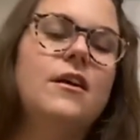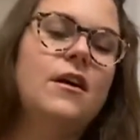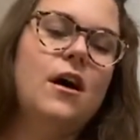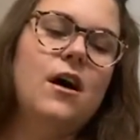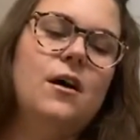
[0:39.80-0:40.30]

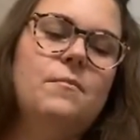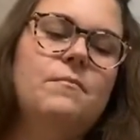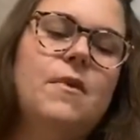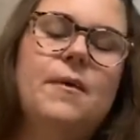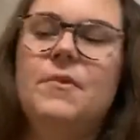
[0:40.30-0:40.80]

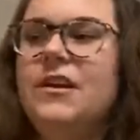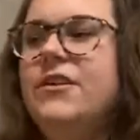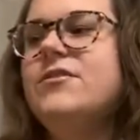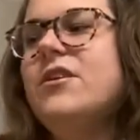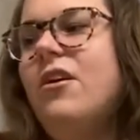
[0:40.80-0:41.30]
I'm gonna
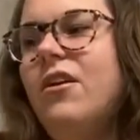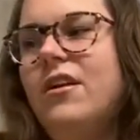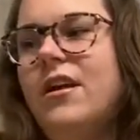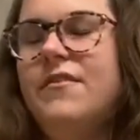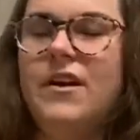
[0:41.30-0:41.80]
use all
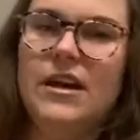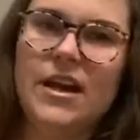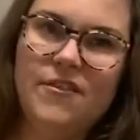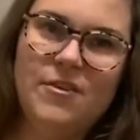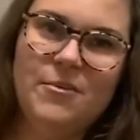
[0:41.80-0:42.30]
11 in
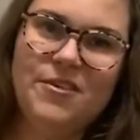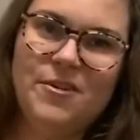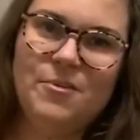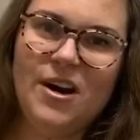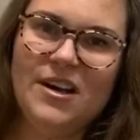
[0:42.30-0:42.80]
Kevin Murphy
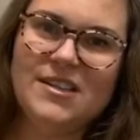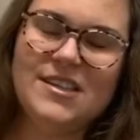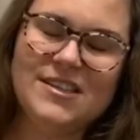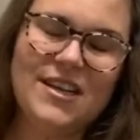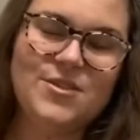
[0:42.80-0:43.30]
products because
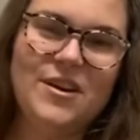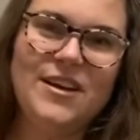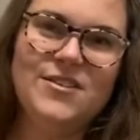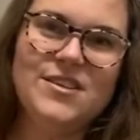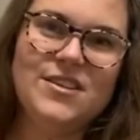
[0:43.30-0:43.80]
that's what I
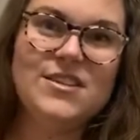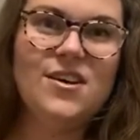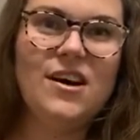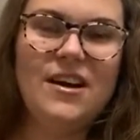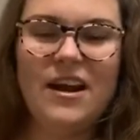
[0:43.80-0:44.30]
use in the
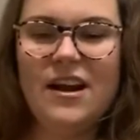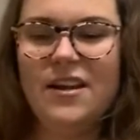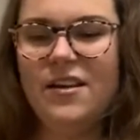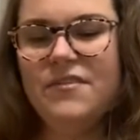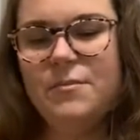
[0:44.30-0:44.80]
salon and I
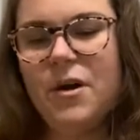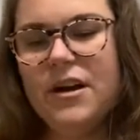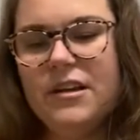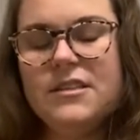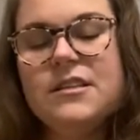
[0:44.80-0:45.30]
love the
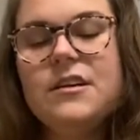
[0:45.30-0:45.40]
products.